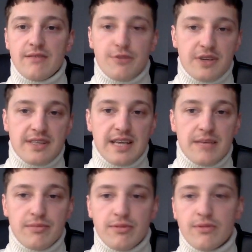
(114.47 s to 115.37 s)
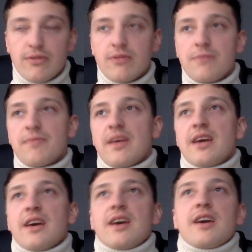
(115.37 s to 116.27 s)
For example,
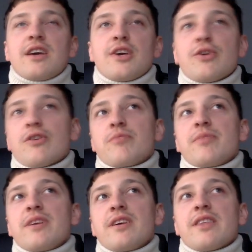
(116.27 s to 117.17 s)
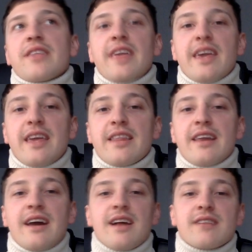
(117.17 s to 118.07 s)
you could be thinking
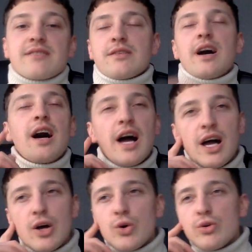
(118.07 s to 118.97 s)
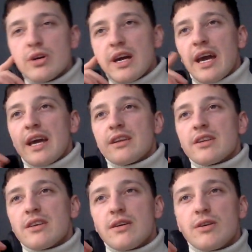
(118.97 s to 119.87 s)
that how
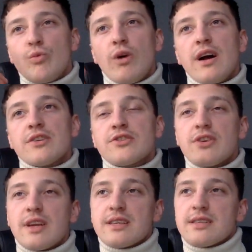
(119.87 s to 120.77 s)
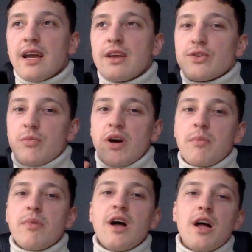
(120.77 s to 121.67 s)
and what should I say to my
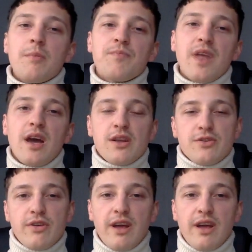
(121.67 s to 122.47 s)
mom to